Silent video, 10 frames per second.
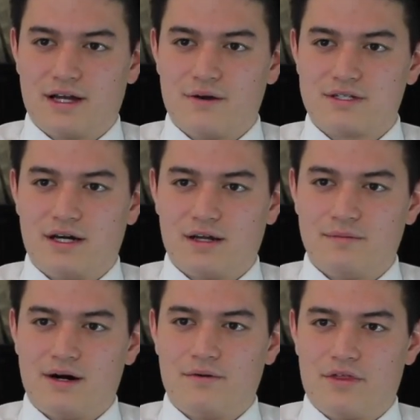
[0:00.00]
like I was talking
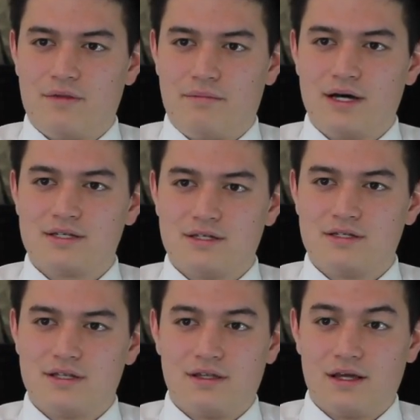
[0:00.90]
about with the
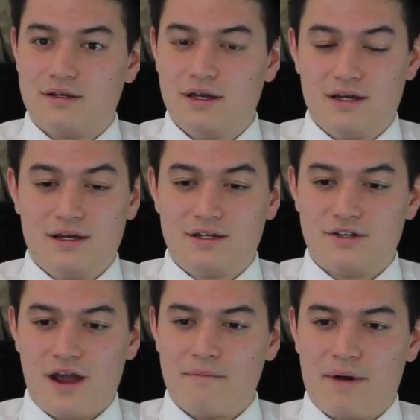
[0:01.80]
buses, and they
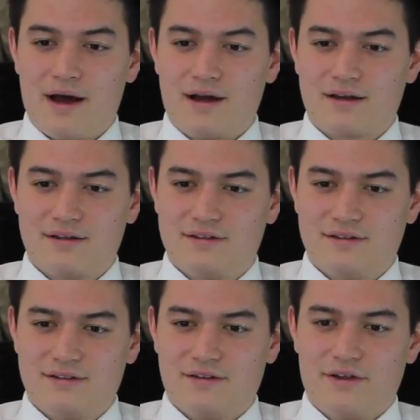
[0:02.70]
jam pack
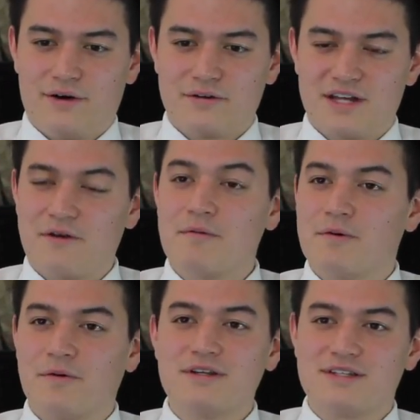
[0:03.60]
those. I
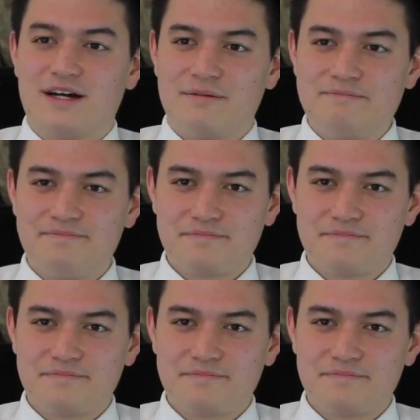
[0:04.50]
remember one time